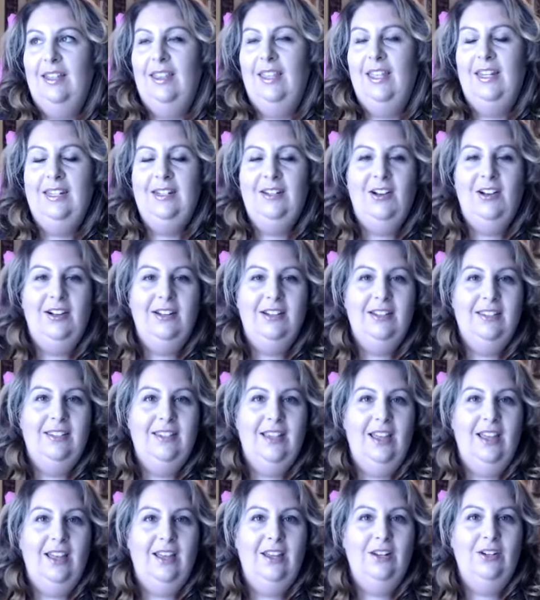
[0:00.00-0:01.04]
then God
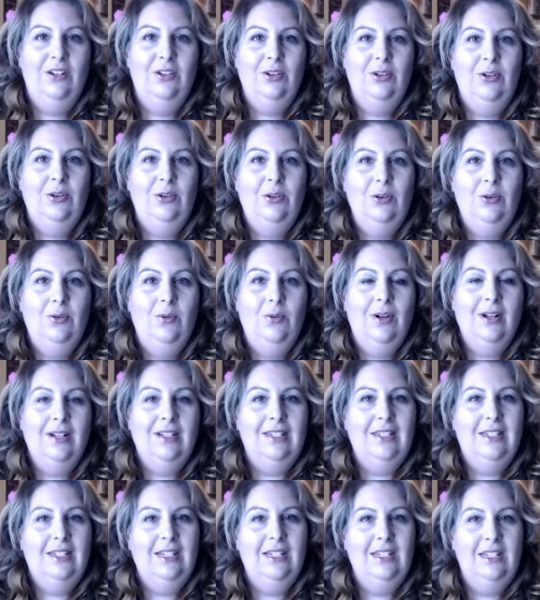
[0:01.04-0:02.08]
said, Who
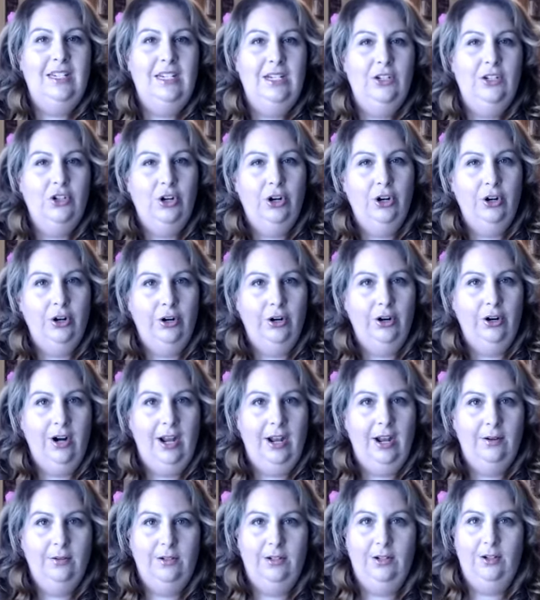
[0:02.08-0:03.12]
wants to teach her
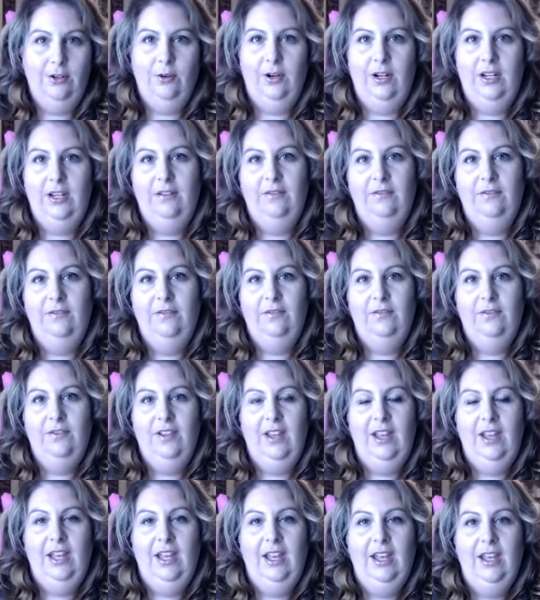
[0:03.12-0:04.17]
how to grieve?
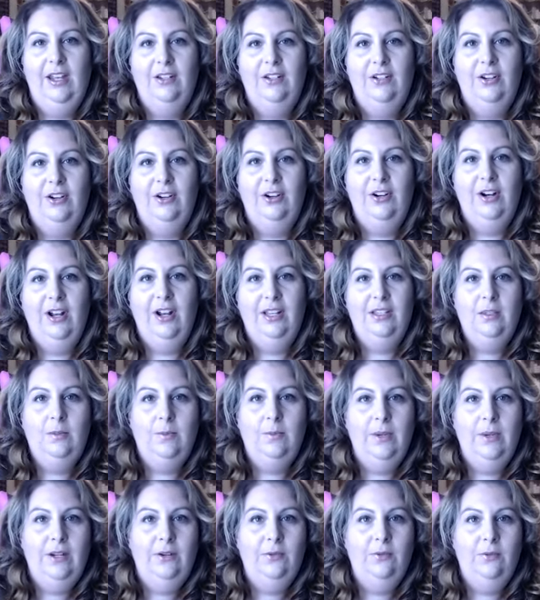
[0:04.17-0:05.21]
And her
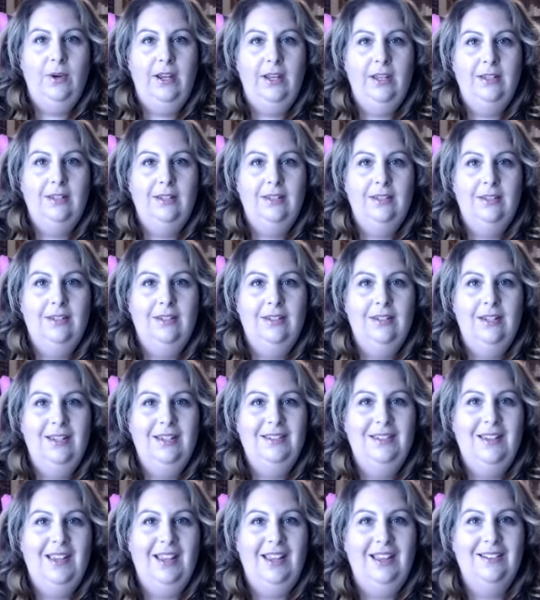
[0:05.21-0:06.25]
husband raised
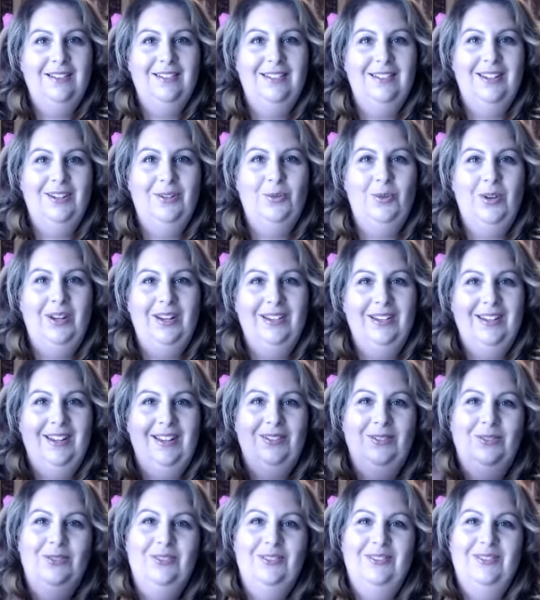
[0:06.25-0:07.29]
his hand and went
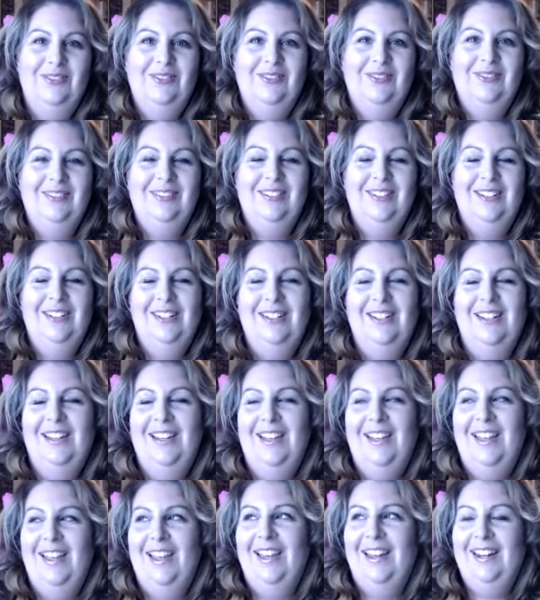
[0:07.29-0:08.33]
down.
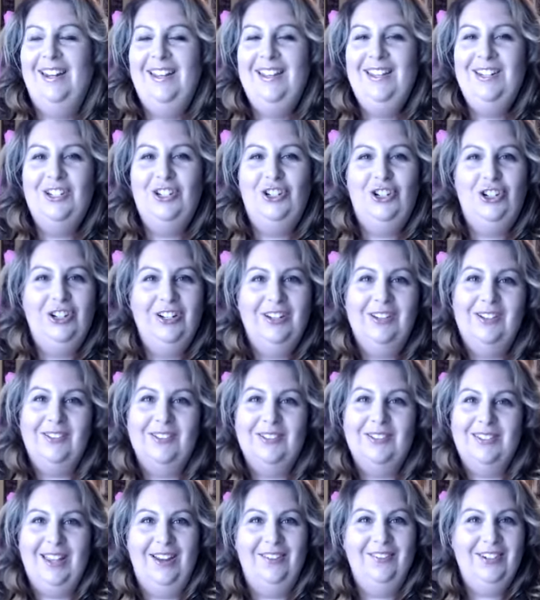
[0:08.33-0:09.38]
And I get
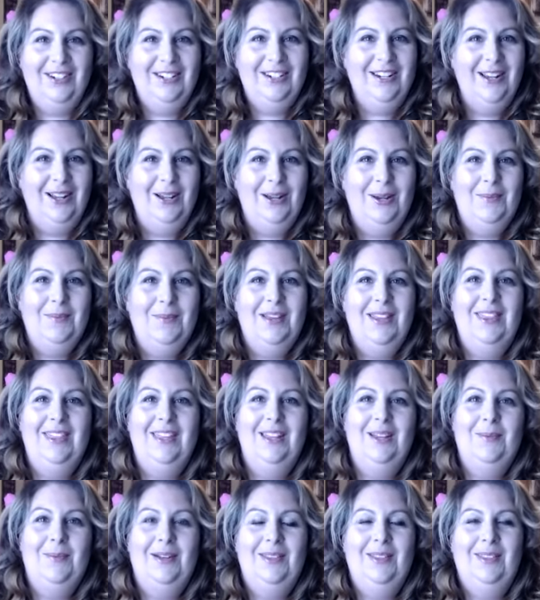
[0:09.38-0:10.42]
chills every time I
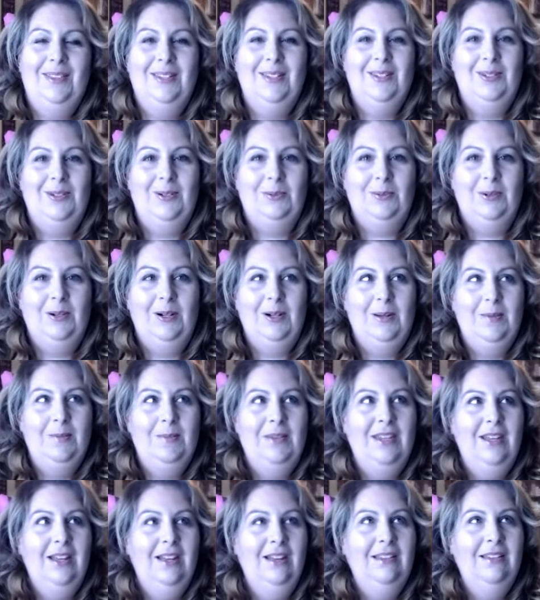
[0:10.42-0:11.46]
think about this story
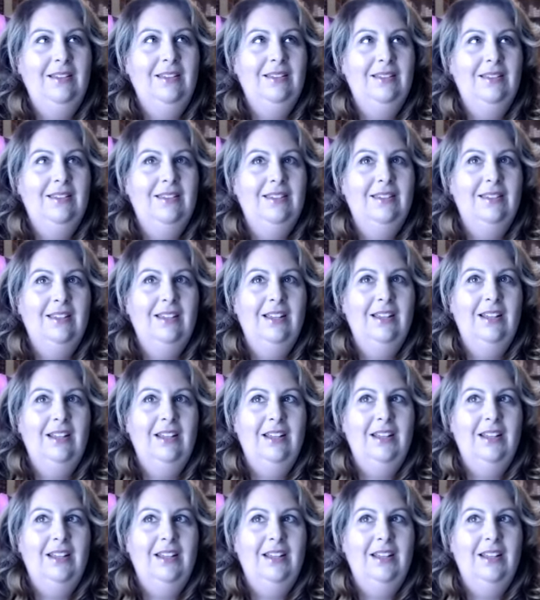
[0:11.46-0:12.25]
because